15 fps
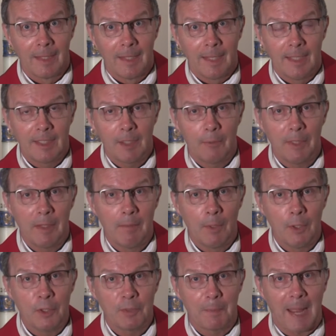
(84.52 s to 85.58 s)
until we
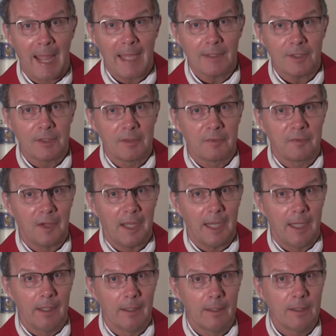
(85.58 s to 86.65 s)
emerged past the
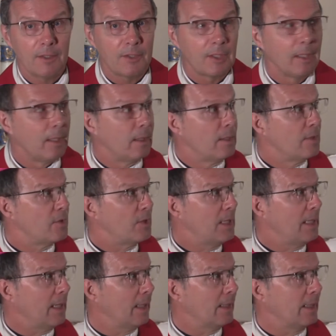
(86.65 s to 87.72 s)
fires,
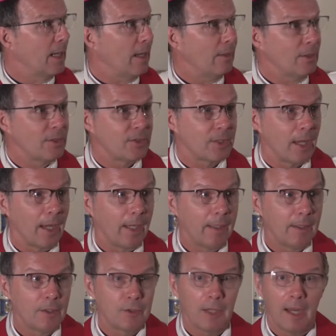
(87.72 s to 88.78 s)
seeing on the other
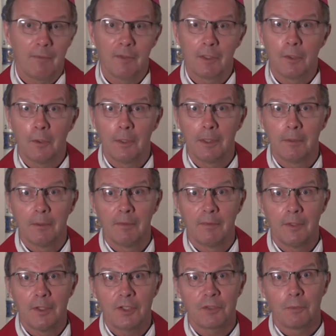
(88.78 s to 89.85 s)
side the traffic going the
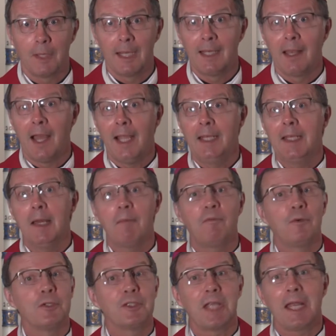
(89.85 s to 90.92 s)
reverse way, lined up
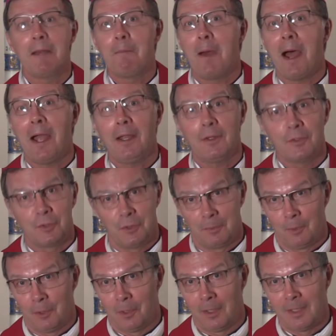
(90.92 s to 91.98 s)
for 10 miles or
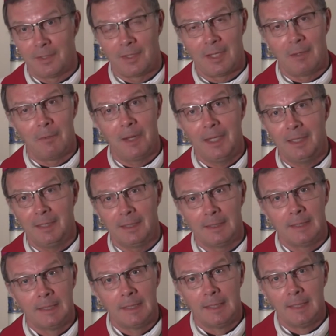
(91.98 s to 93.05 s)
more as they
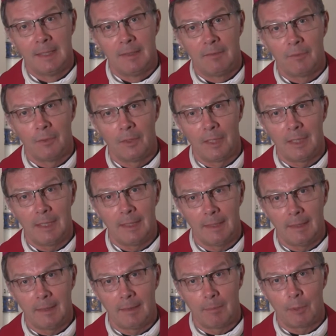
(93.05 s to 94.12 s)
waited for
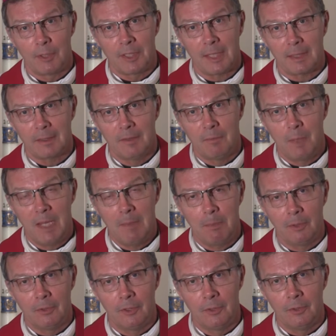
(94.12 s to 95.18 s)
the protective
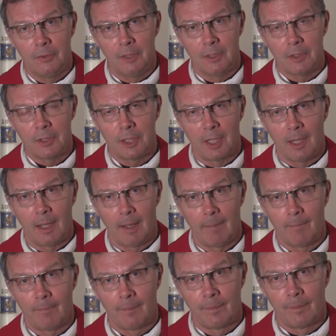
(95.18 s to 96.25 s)
people to do their job.